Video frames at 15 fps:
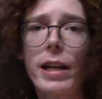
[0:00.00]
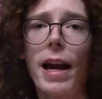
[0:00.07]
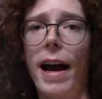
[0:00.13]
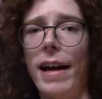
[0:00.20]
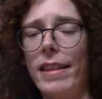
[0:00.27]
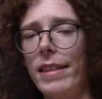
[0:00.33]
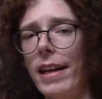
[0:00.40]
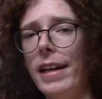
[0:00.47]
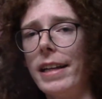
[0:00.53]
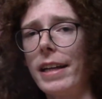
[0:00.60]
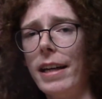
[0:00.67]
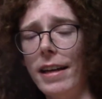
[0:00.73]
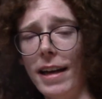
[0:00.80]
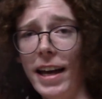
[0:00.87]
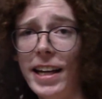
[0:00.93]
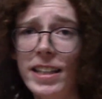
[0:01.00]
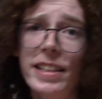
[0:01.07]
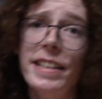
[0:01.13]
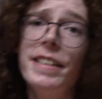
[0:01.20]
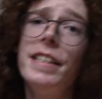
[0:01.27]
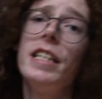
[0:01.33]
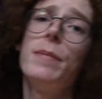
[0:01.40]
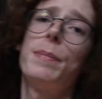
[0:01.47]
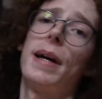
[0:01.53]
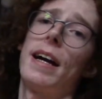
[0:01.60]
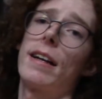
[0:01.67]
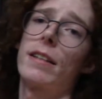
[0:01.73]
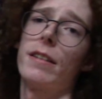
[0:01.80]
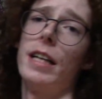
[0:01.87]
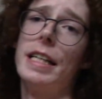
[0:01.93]
at like LED
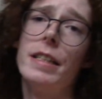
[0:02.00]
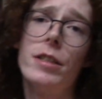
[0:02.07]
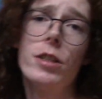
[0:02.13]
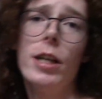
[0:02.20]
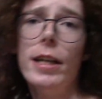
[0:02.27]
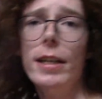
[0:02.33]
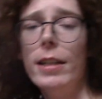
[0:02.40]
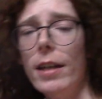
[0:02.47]
backlights